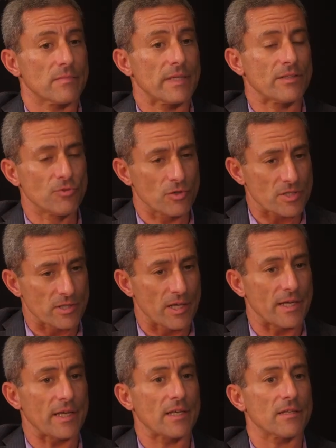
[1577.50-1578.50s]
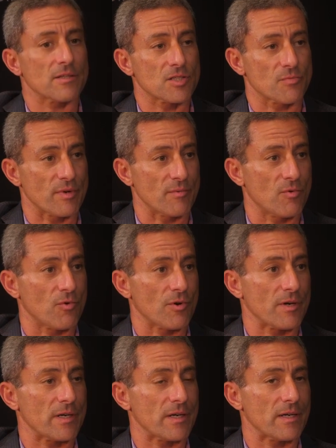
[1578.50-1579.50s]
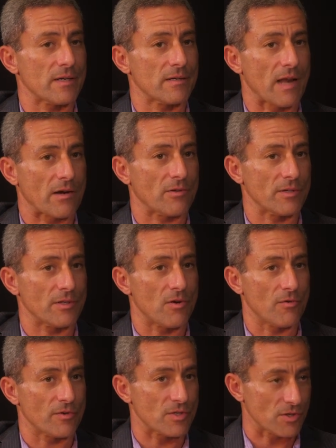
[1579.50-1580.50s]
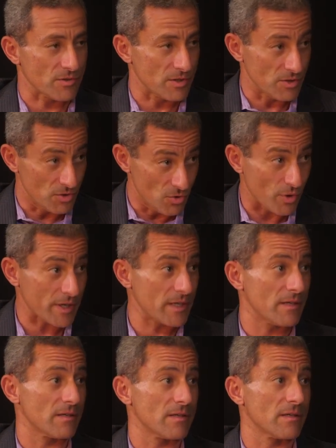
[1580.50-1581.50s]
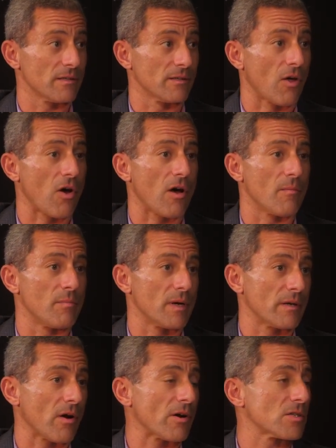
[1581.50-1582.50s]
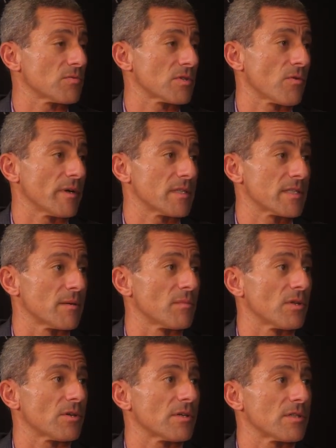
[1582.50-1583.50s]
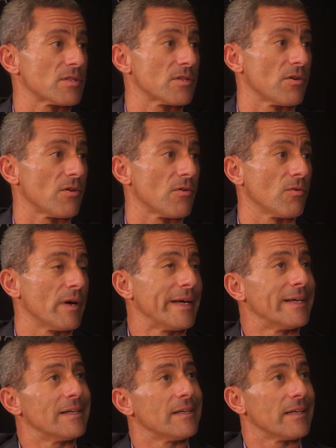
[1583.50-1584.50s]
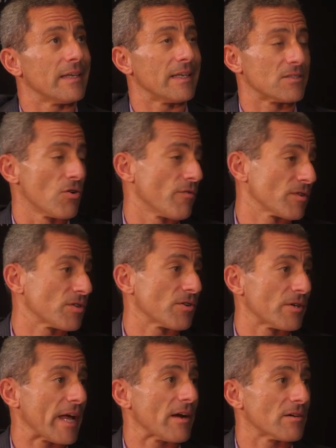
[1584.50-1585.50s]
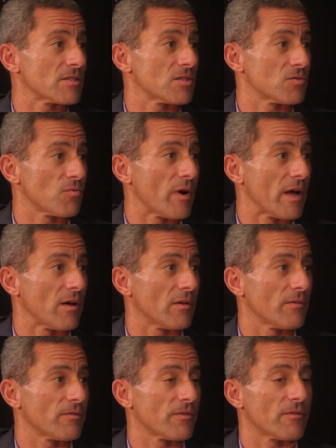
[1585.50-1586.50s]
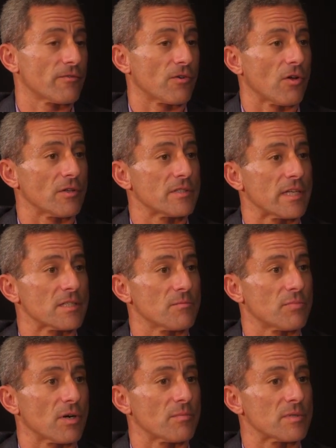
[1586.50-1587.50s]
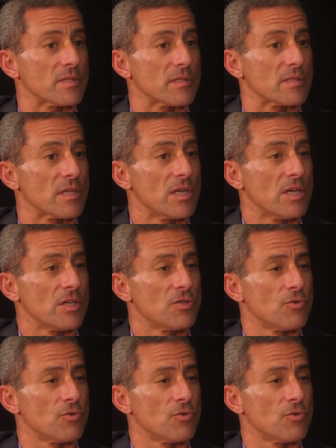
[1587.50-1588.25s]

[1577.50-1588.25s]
looks like the Supreme Court not only overturned the New York law, but ours was quite similar, and so it's overturned ours as well for all intents and purposes. Do you